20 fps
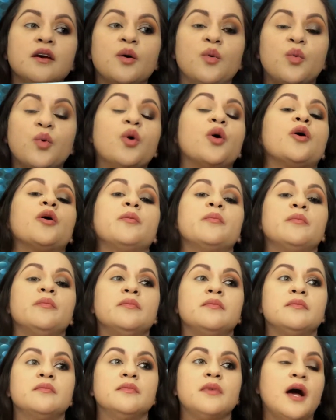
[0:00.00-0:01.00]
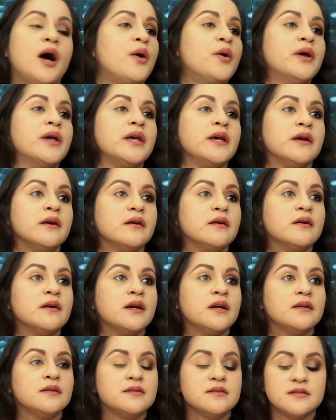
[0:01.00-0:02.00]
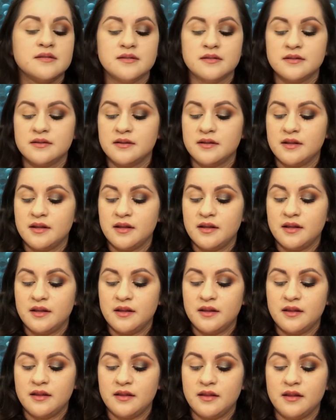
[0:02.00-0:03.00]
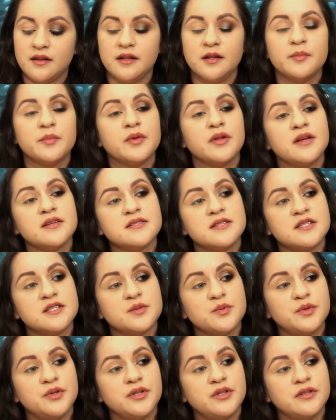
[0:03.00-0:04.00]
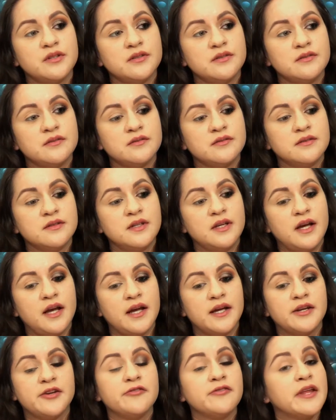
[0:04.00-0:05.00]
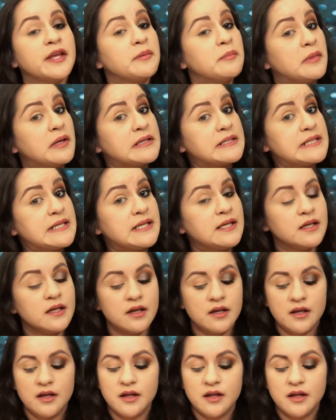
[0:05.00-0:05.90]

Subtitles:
warm out here and the lip glosses were kind of like melting.